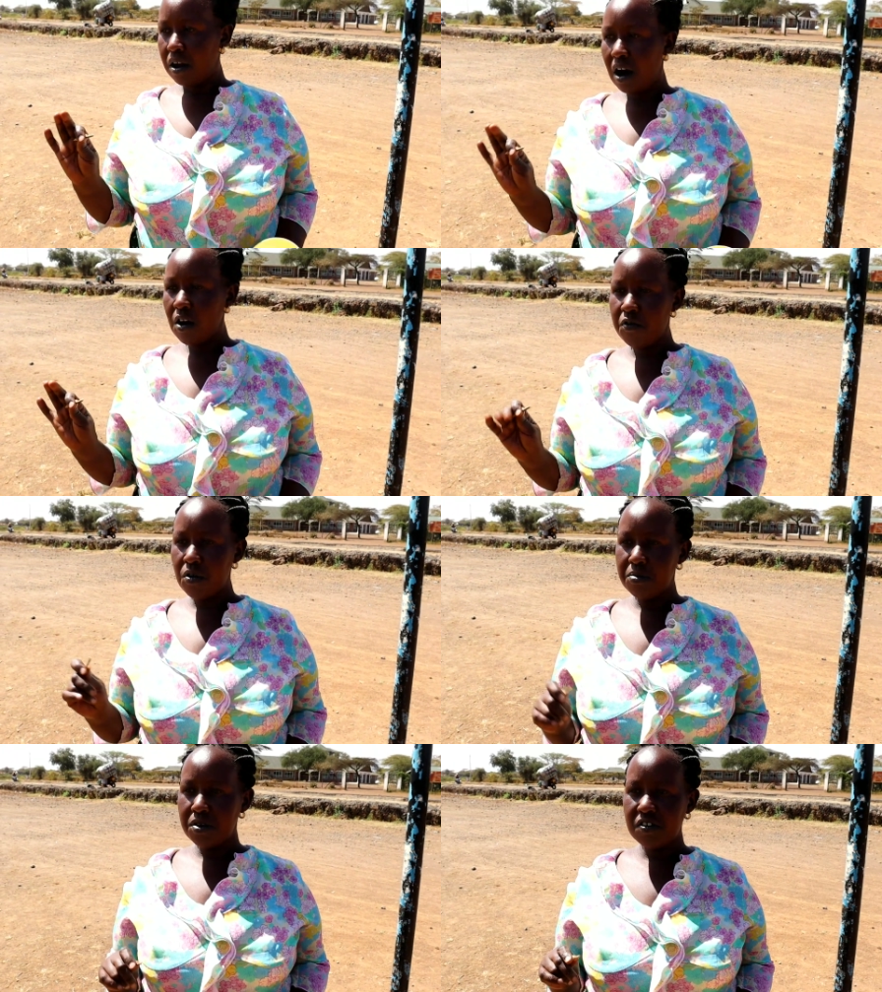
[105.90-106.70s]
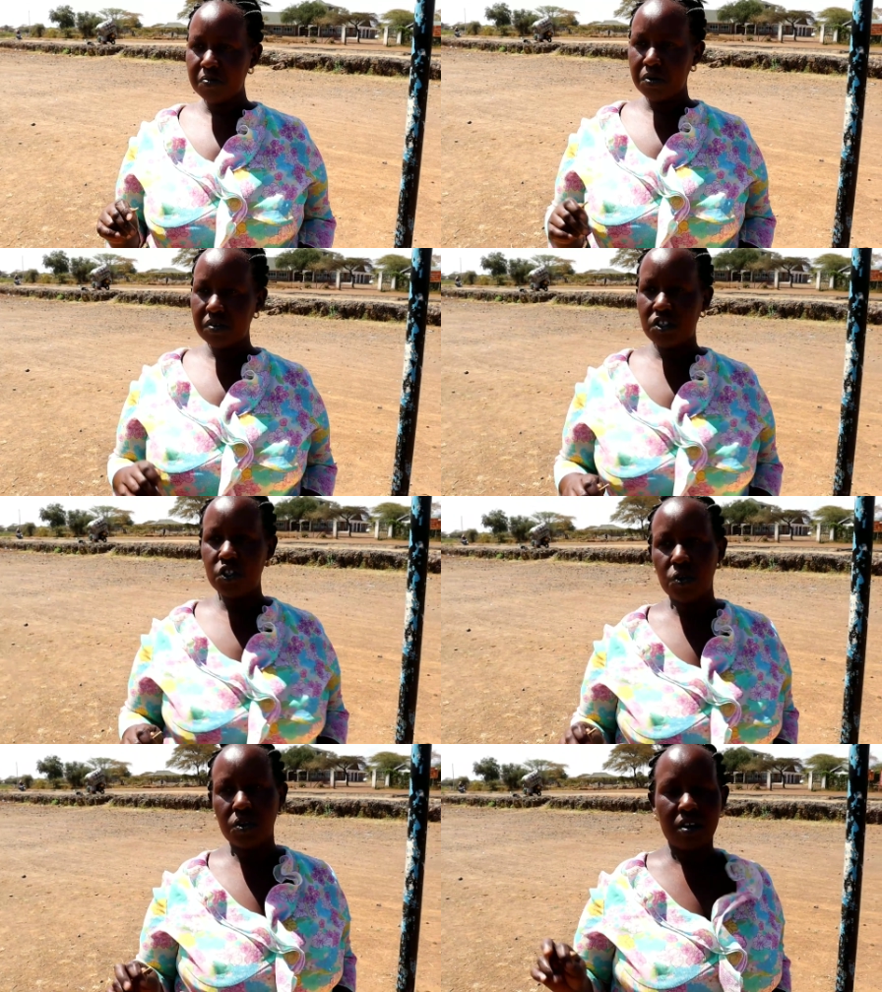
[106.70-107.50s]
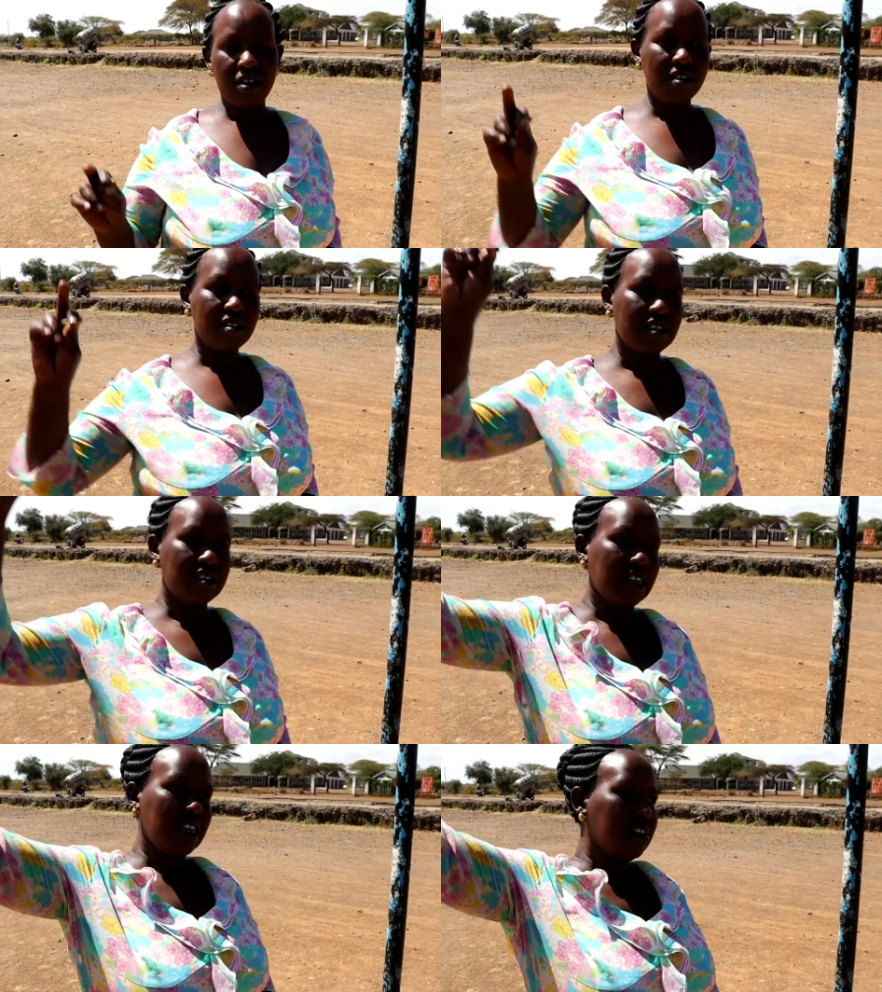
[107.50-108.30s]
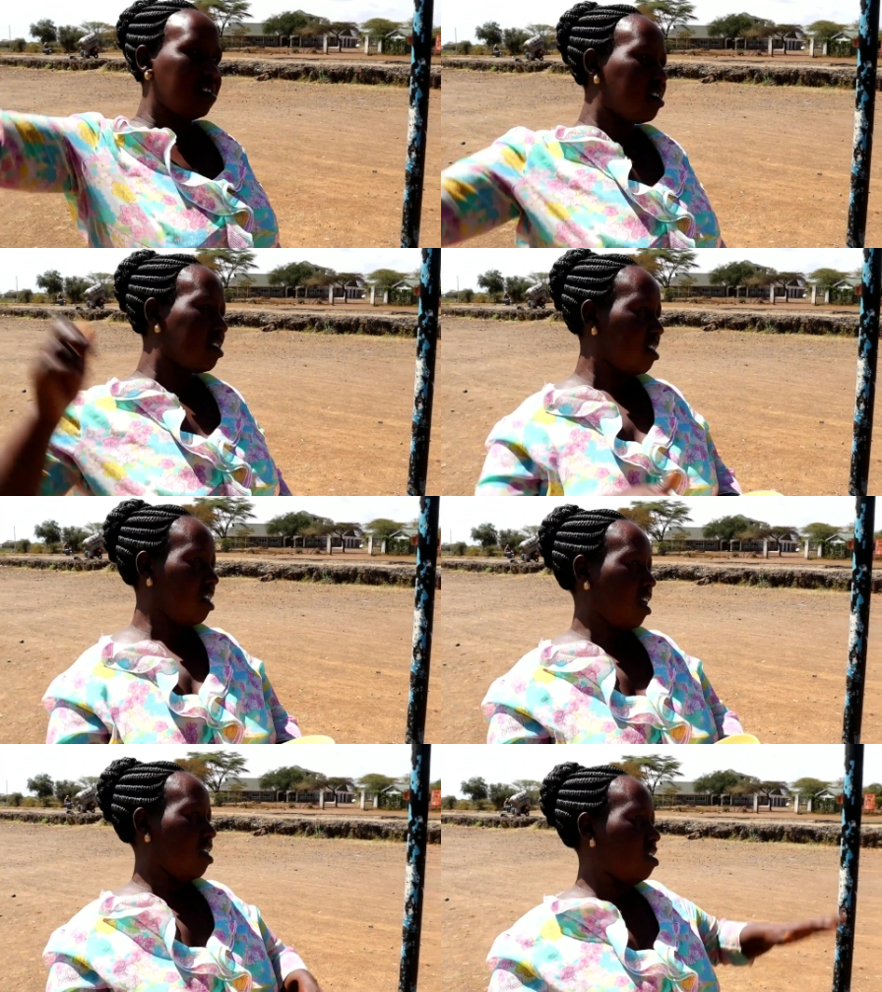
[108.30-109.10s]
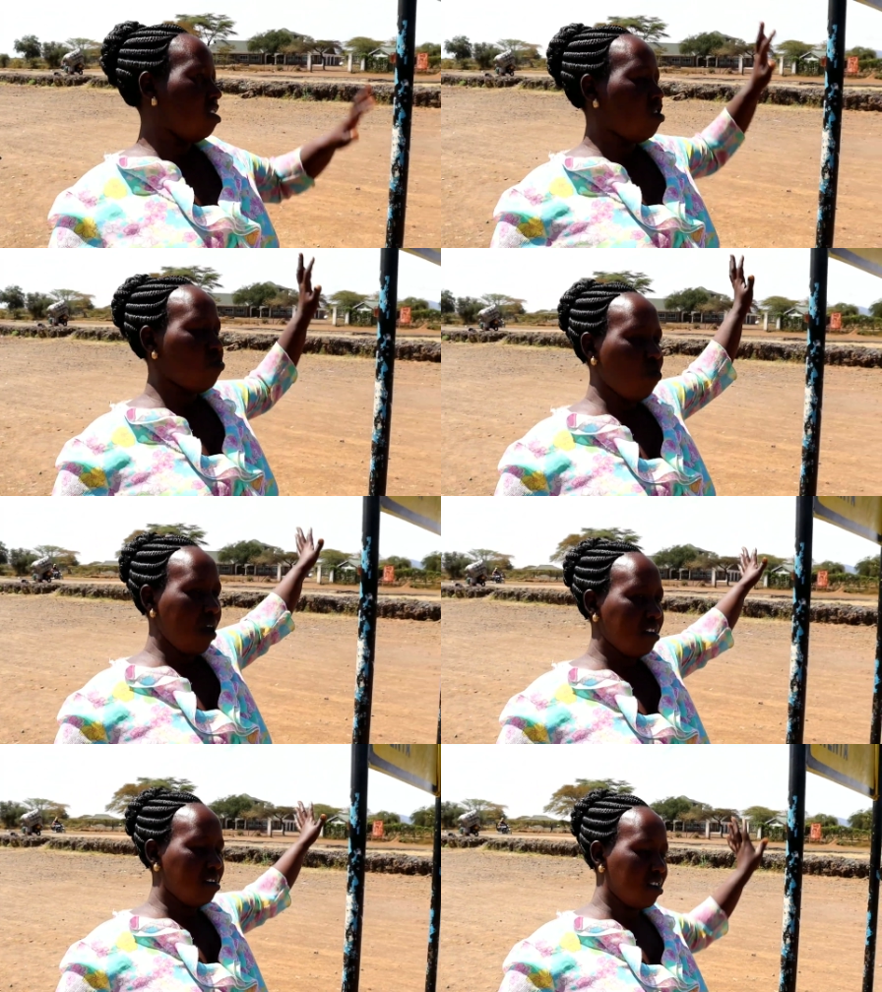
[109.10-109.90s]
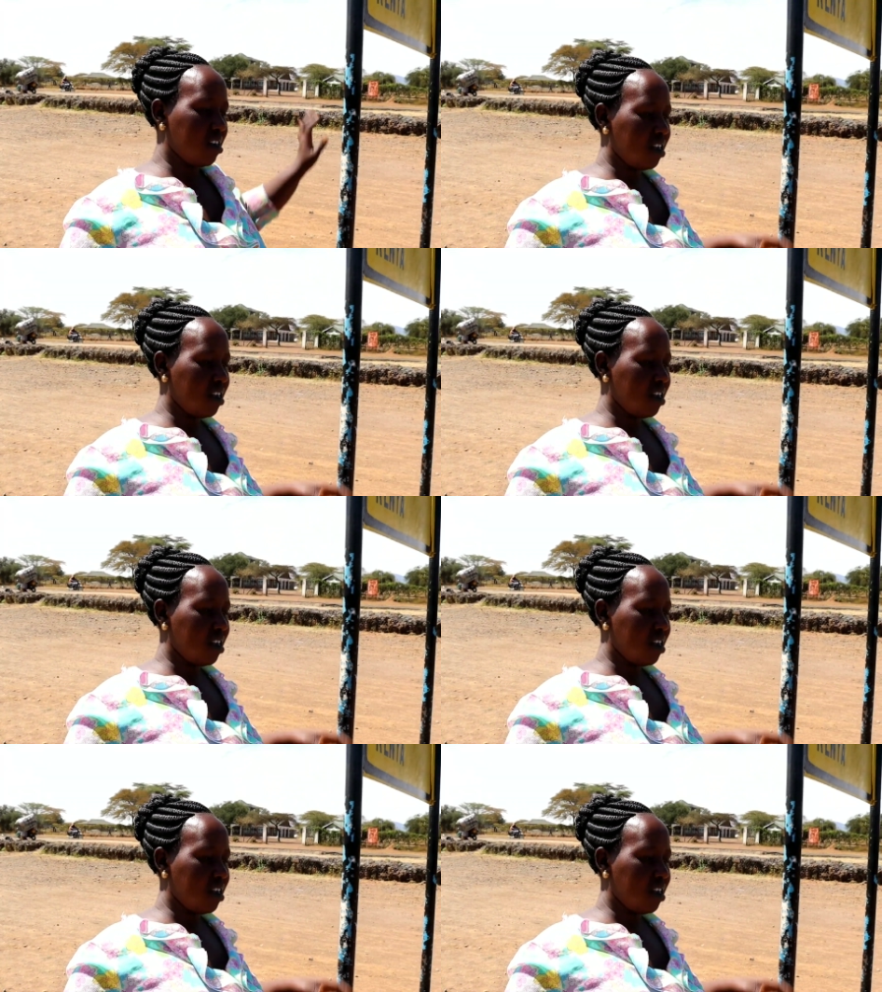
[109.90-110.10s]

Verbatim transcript: Now from this position, this is east, this is west.